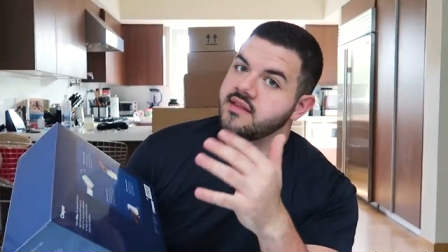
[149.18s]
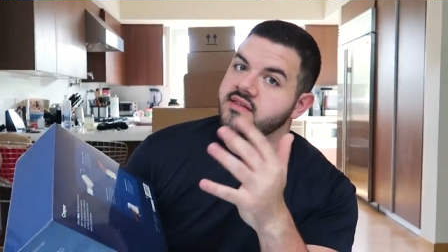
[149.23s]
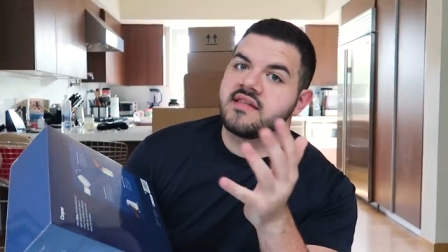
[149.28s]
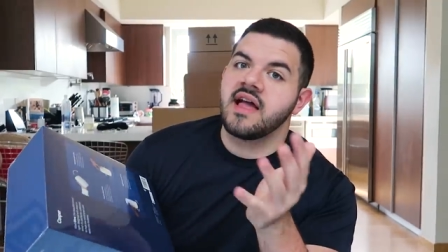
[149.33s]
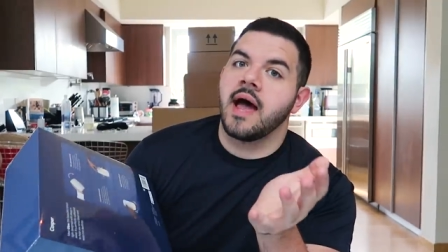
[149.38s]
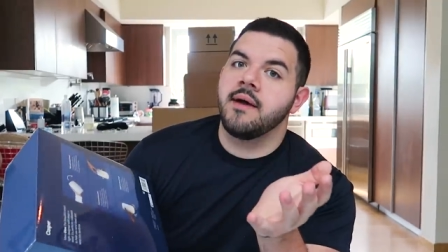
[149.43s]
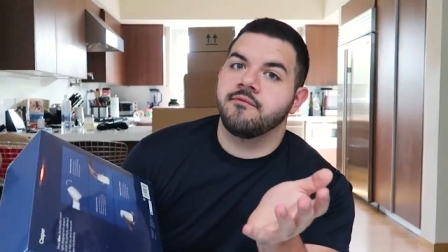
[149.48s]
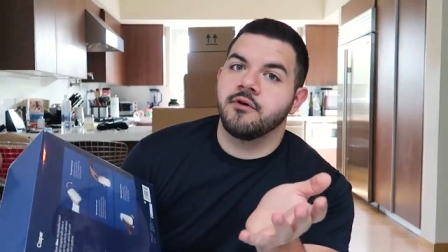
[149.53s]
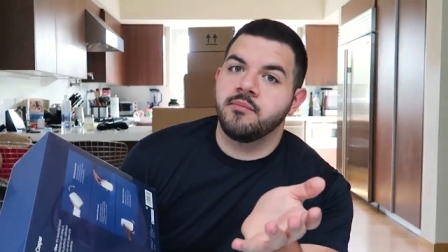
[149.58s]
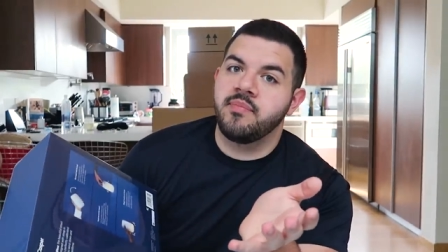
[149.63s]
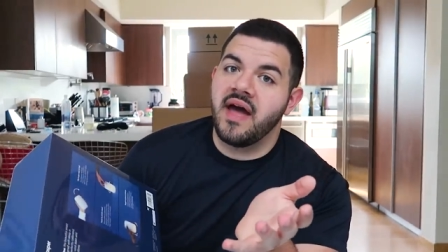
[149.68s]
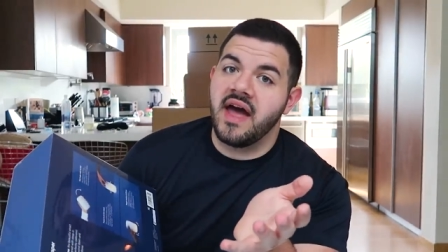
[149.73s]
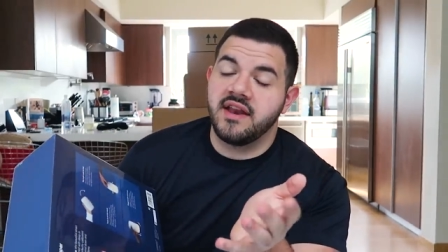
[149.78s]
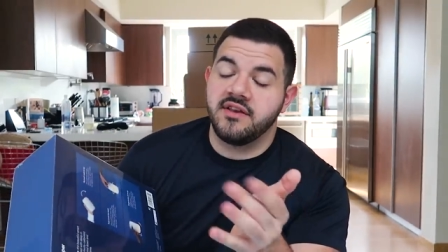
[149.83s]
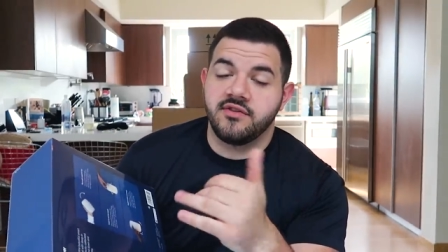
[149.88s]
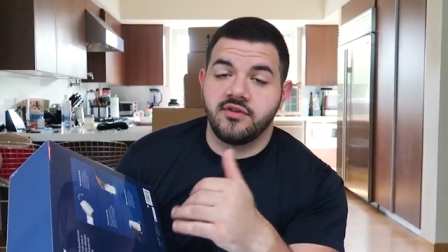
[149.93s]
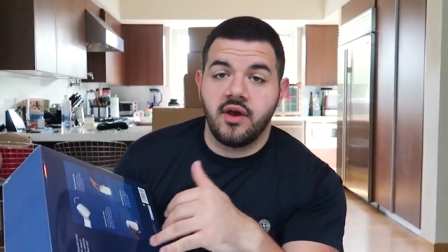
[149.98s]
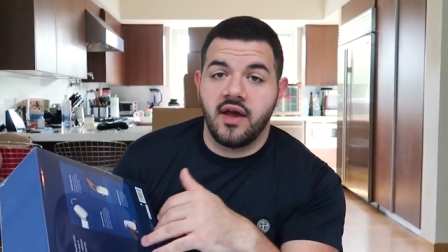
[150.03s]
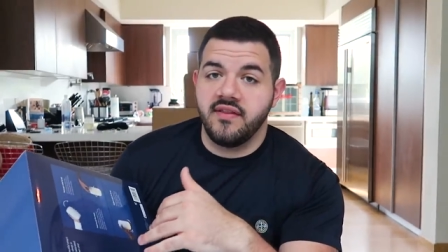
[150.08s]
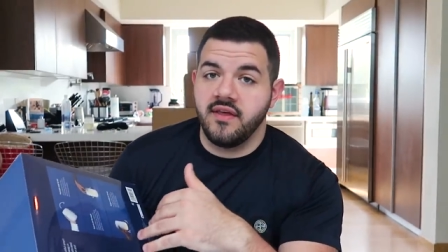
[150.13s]
it's time for
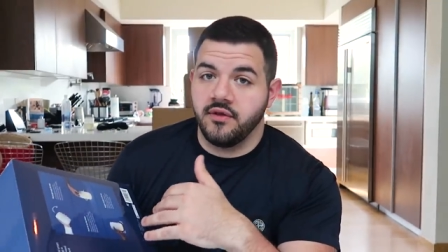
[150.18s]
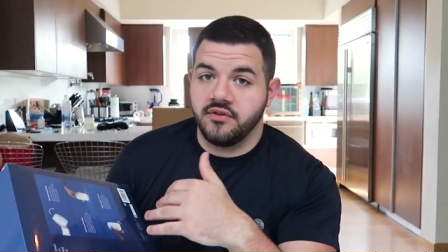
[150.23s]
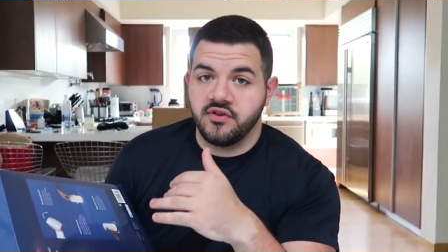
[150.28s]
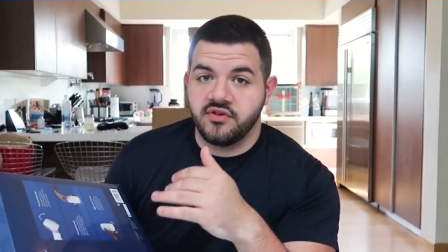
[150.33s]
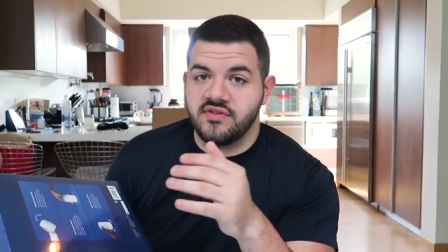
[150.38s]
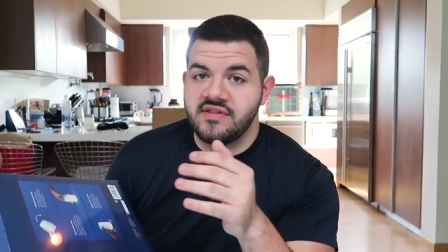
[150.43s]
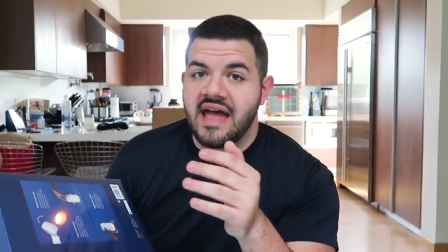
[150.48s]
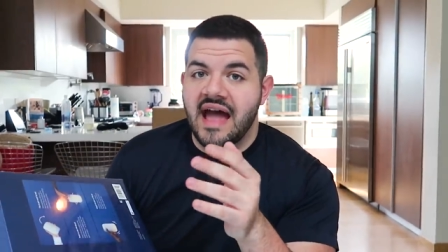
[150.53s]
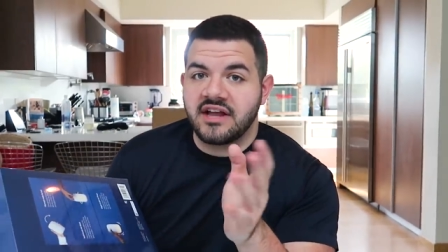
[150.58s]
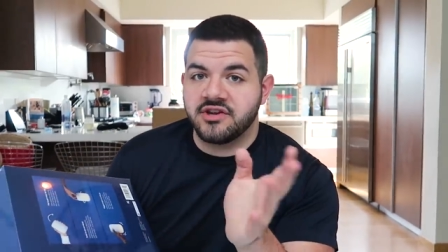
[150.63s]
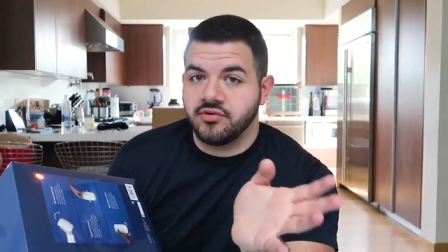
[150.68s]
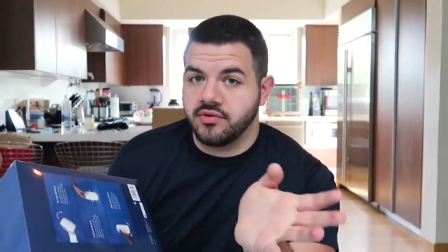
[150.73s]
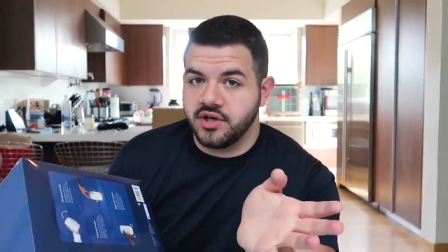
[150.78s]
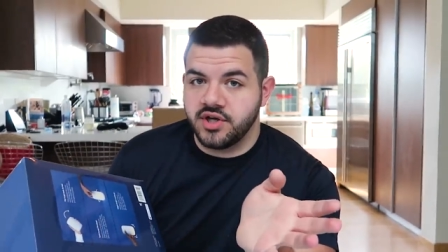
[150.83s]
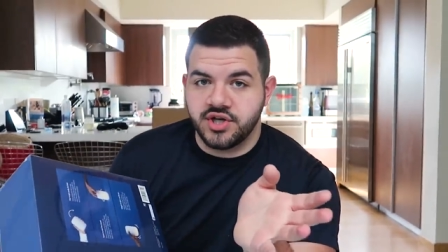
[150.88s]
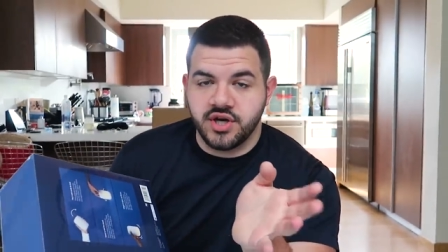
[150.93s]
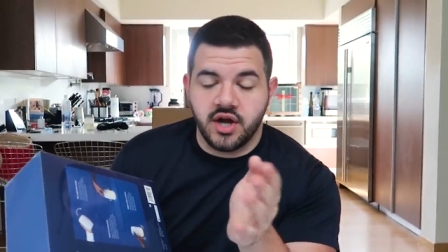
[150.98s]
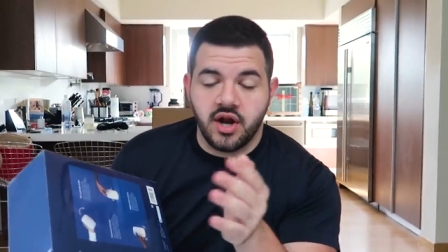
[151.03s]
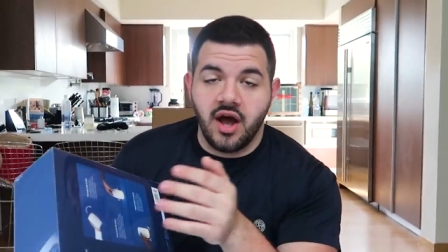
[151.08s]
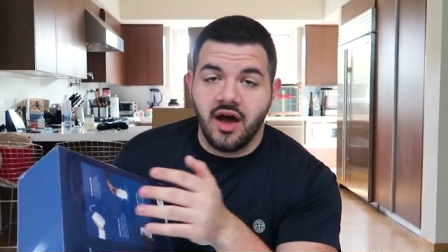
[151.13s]
bed and they'll just naturally
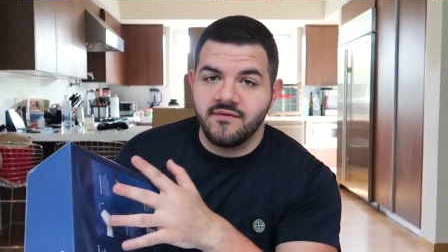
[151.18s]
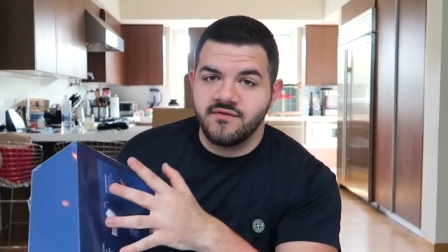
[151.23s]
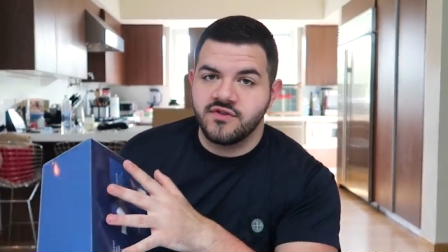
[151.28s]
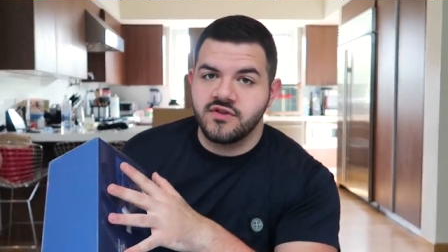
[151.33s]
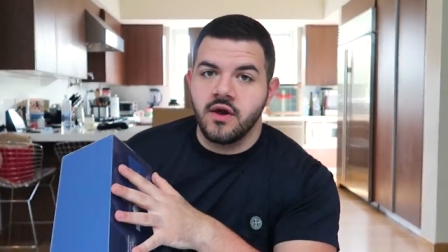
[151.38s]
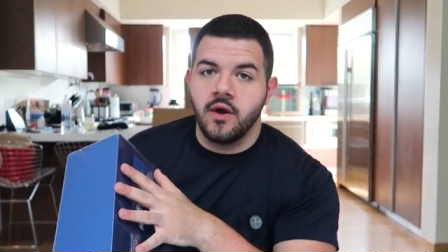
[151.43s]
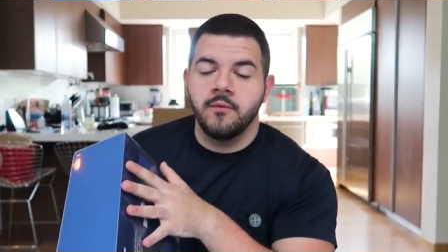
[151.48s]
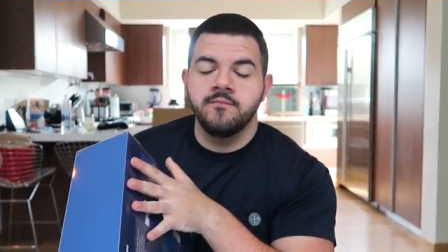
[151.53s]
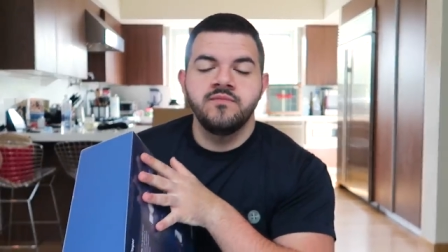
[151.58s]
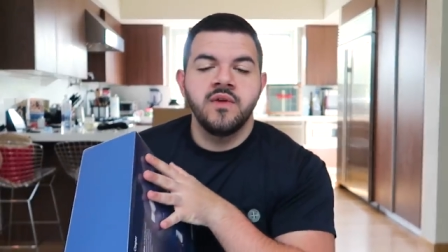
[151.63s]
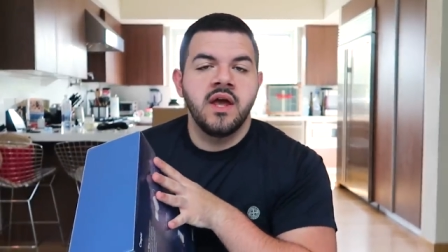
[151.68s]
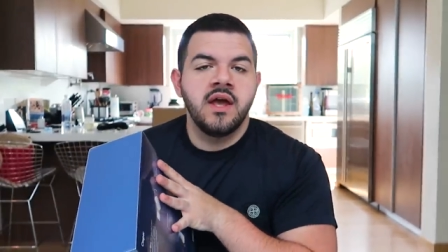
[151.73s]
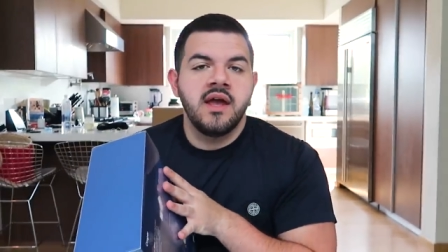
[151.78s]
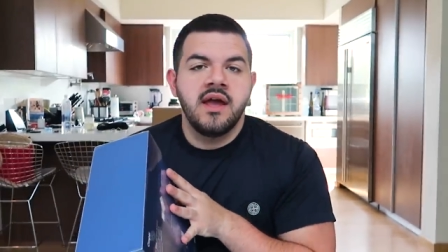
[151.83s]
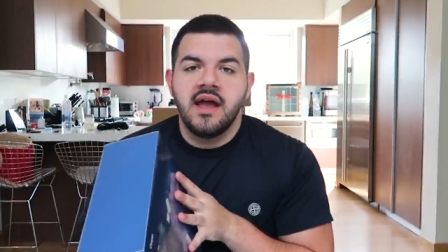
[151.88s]
shut off. So